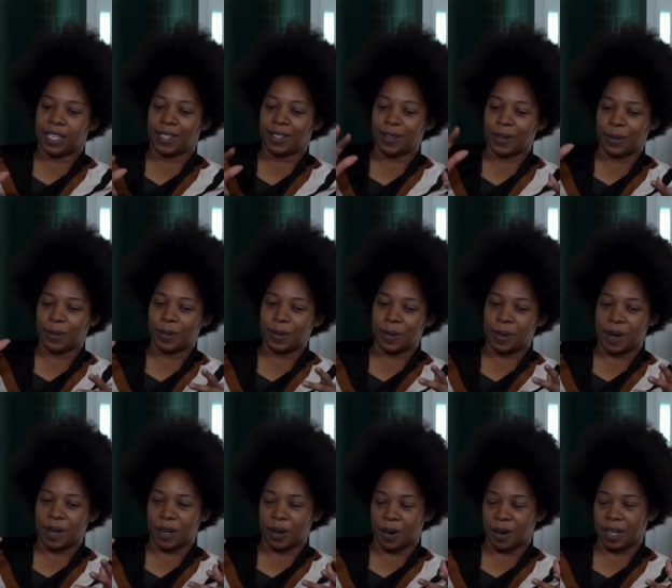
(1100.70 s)
it's also
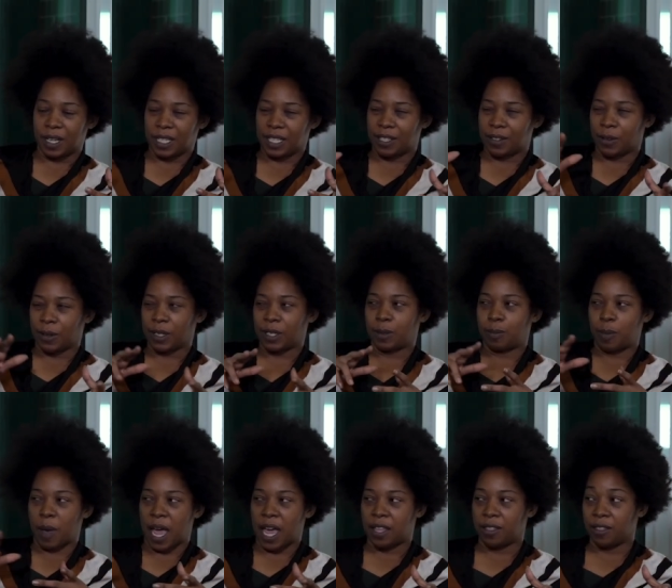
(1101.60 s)
on artists to
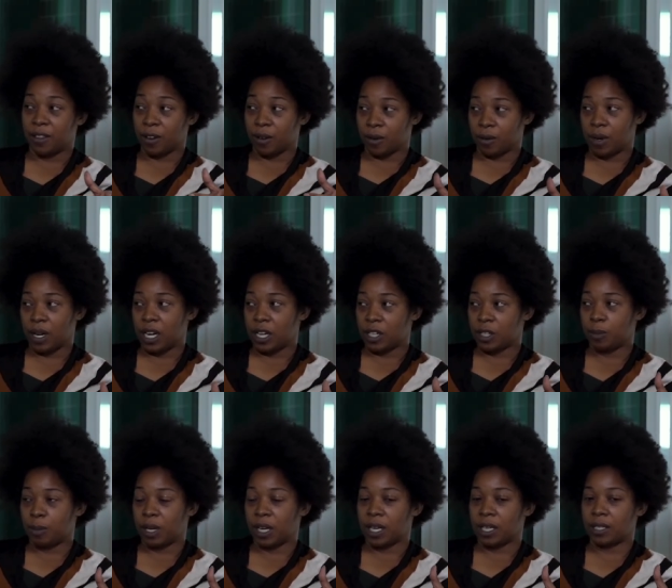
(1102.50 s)
expand their reach
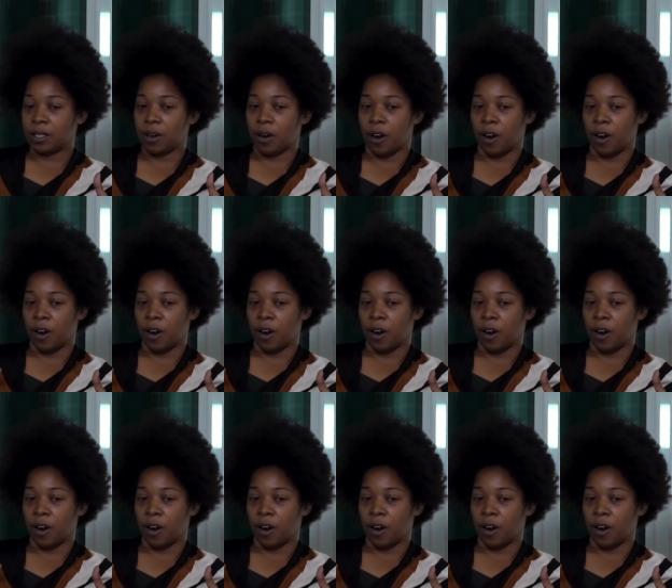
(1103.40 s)
because mm.